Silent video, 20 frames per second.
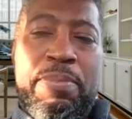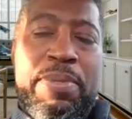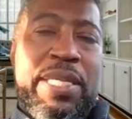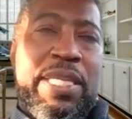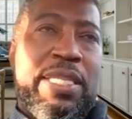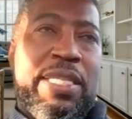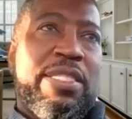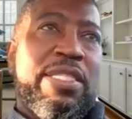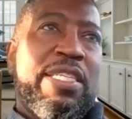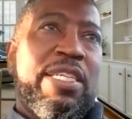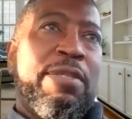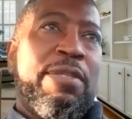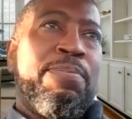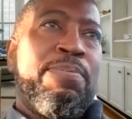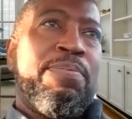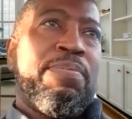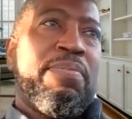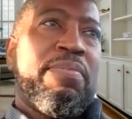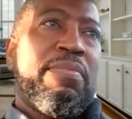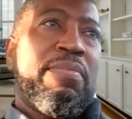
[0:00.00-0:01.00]
But um,
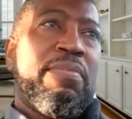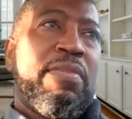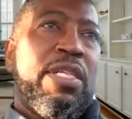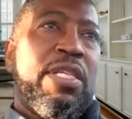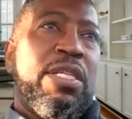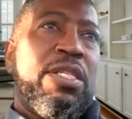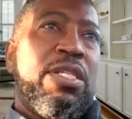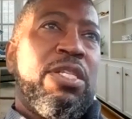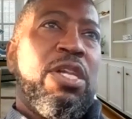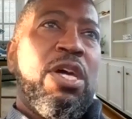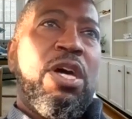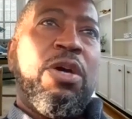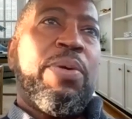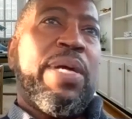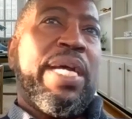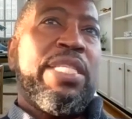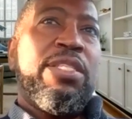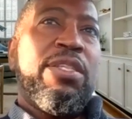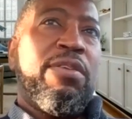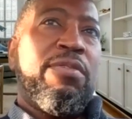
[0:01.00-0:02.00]
no,
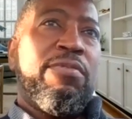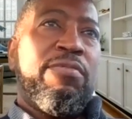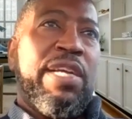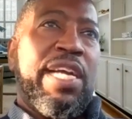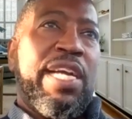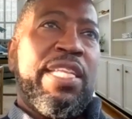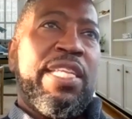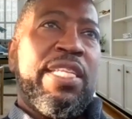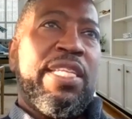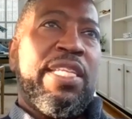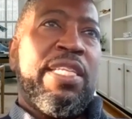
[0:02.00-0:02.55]
I don't write it.